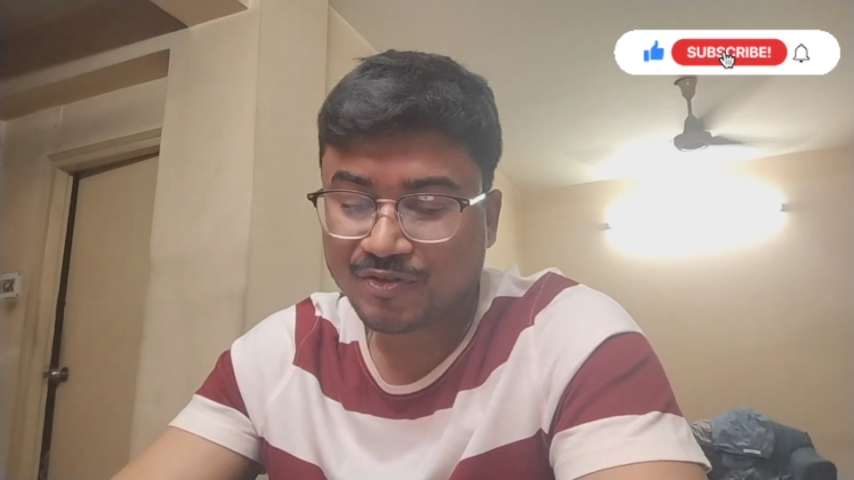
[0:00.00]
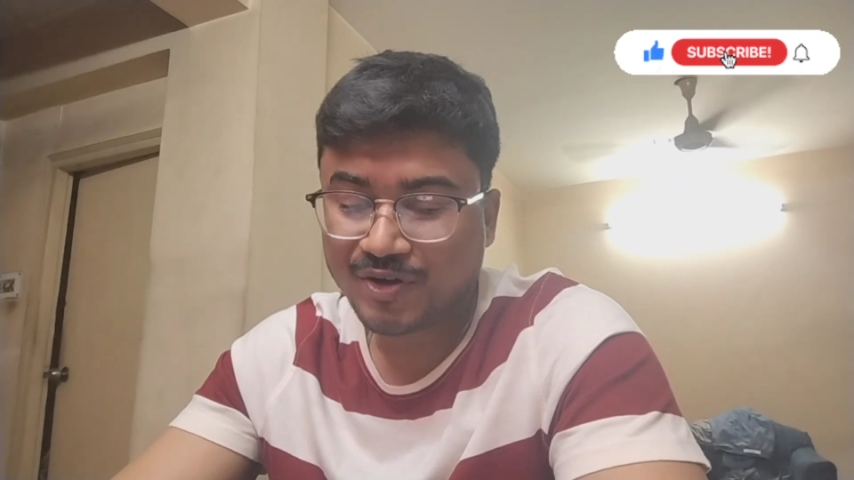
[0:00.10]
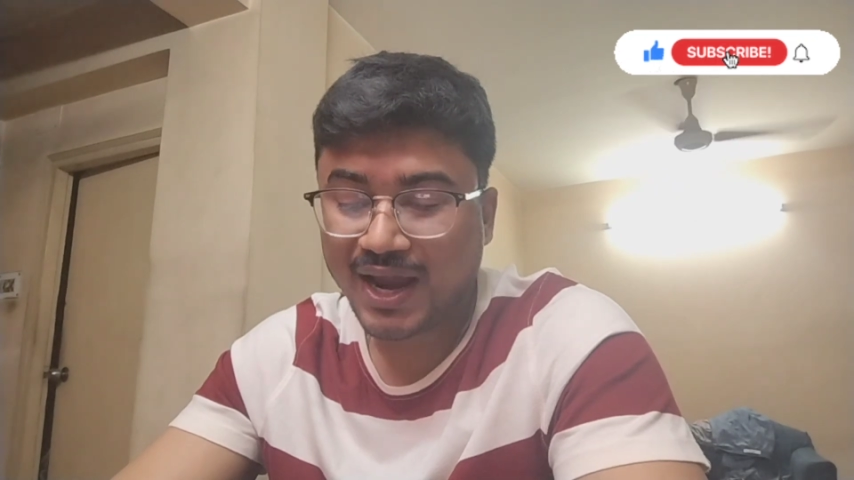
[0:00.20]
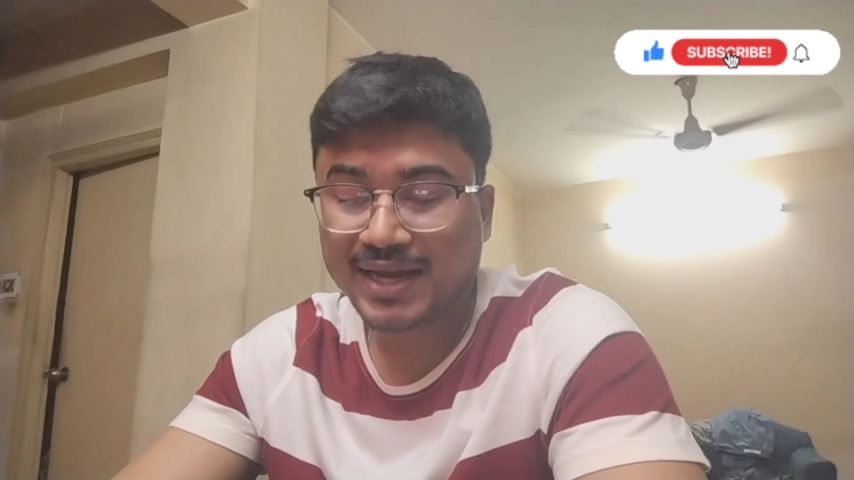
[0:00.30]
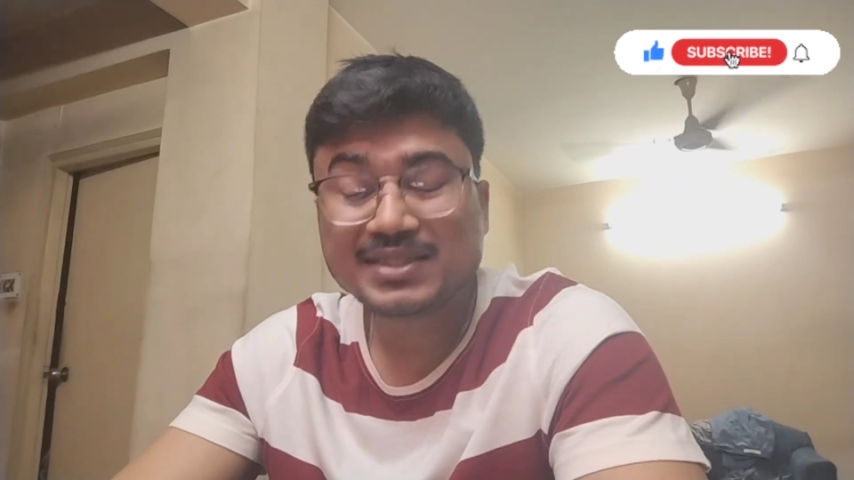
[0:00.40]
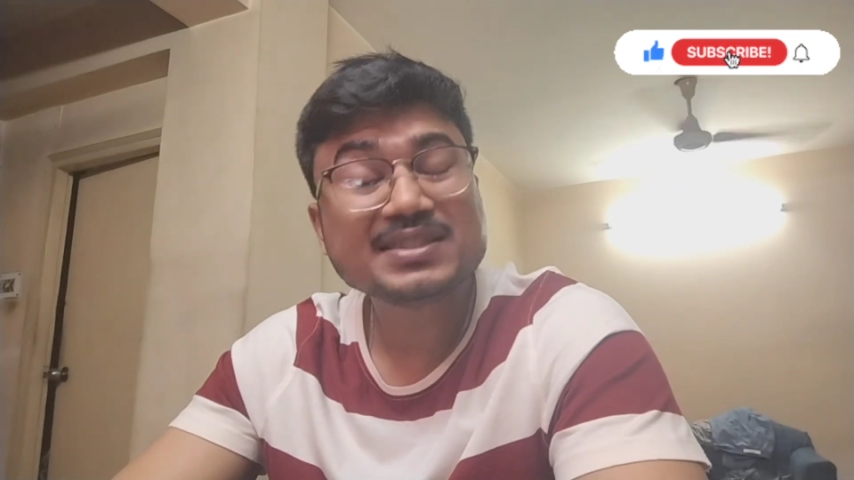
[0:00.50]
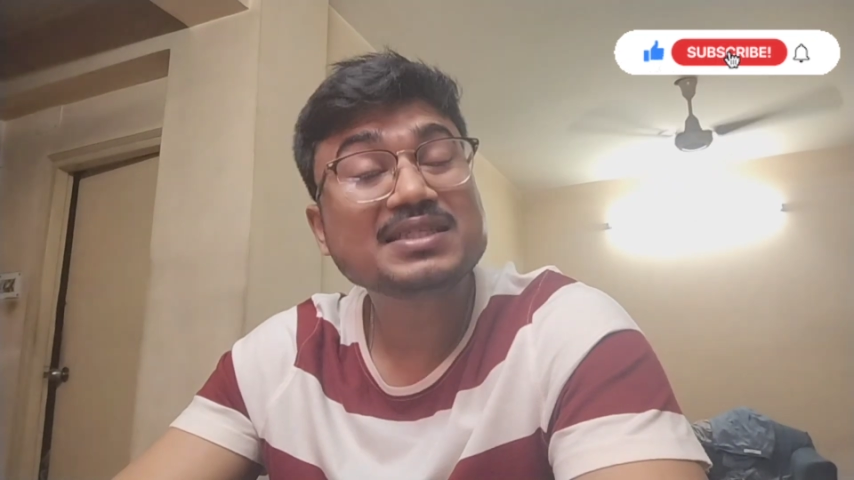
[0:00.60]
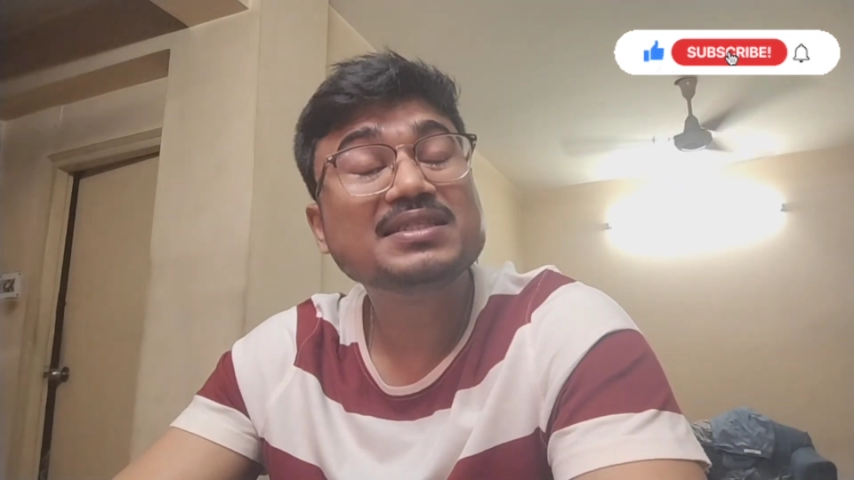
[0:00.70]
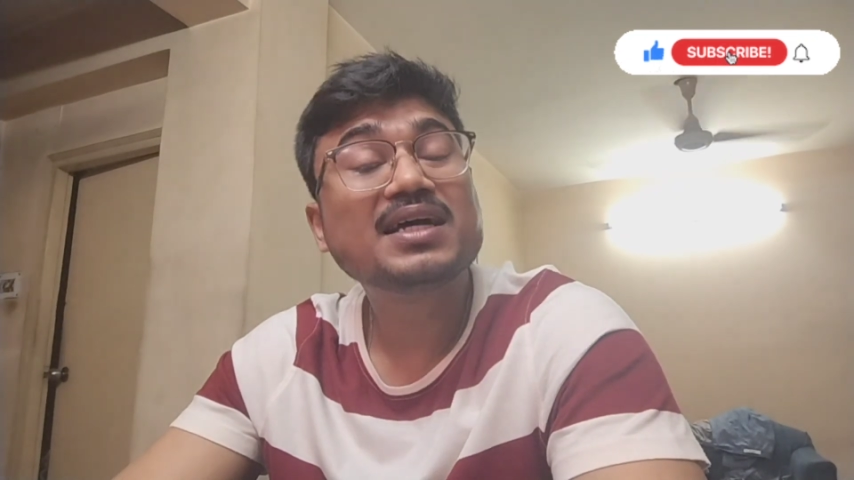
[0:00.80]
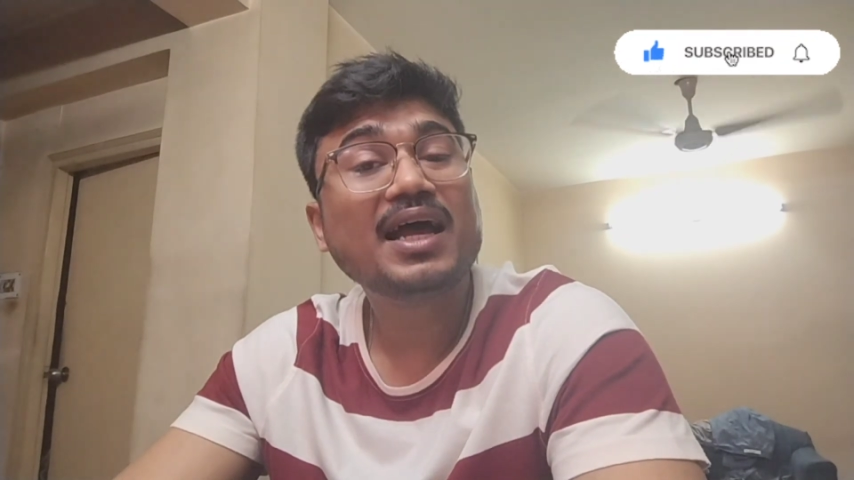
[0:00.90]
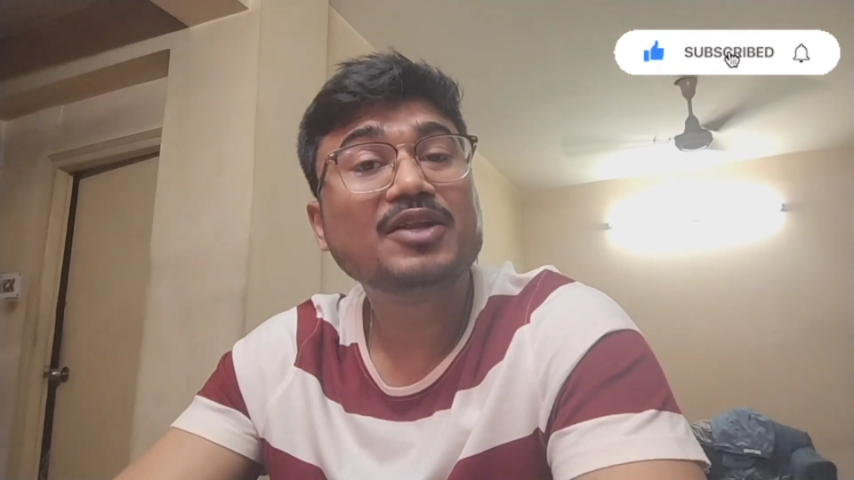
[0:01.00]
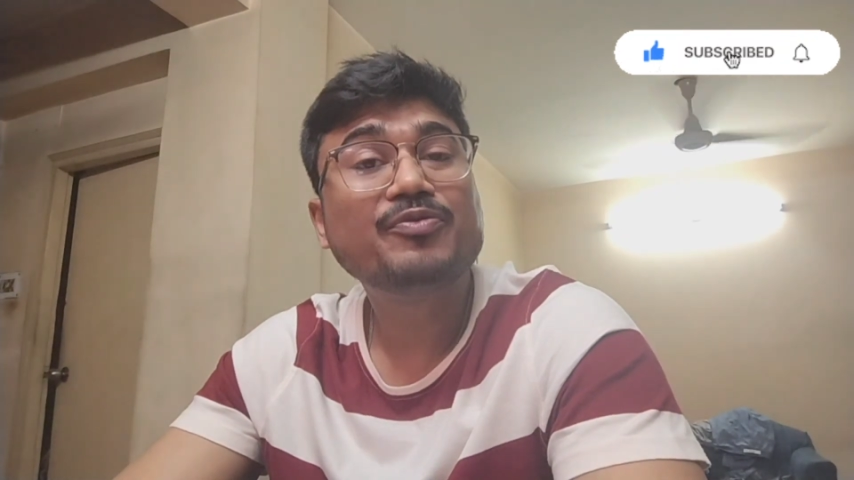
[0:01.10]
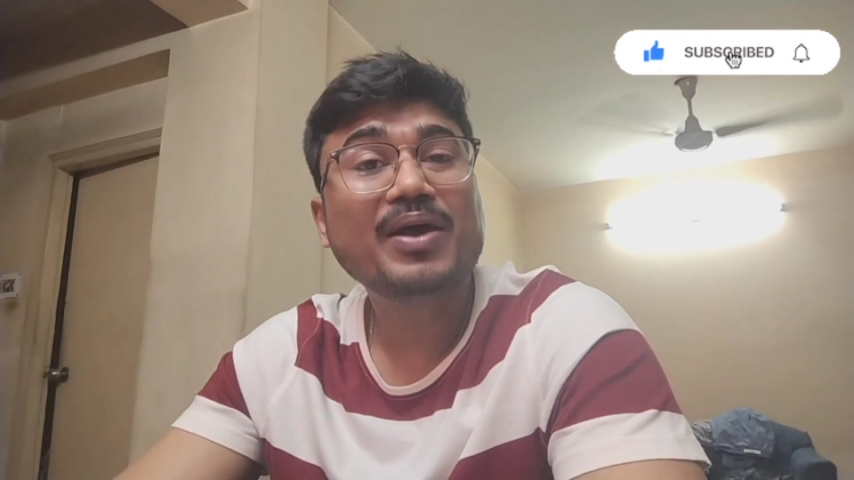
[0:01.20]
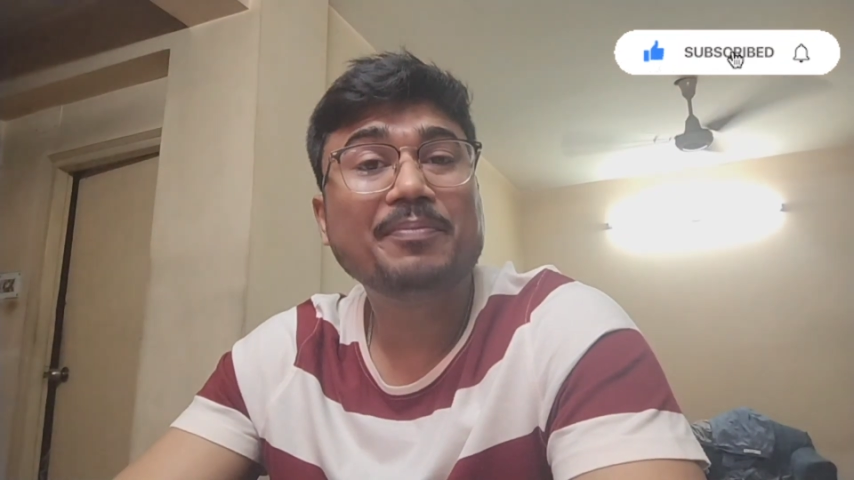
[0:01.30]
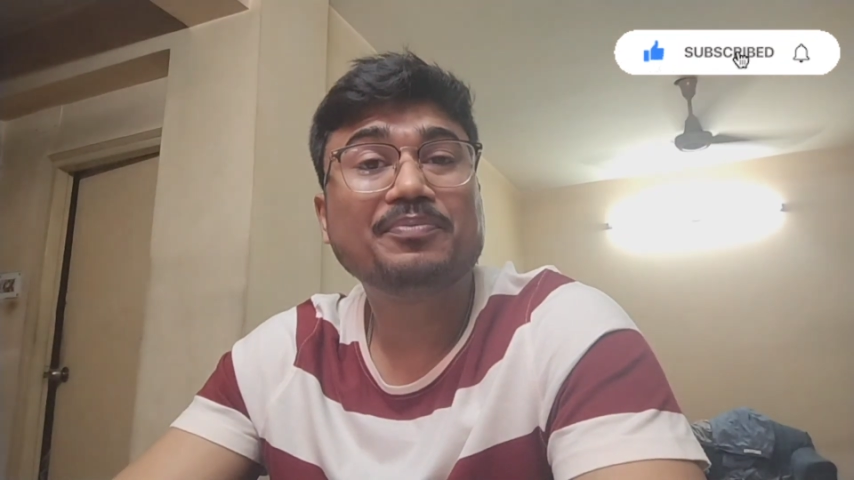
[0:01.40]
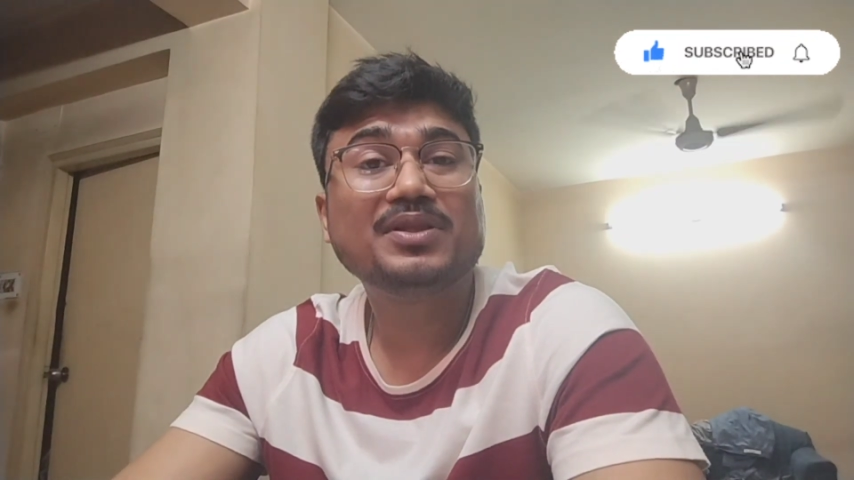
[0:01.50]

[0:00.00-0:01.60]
cried, Caesar had wept.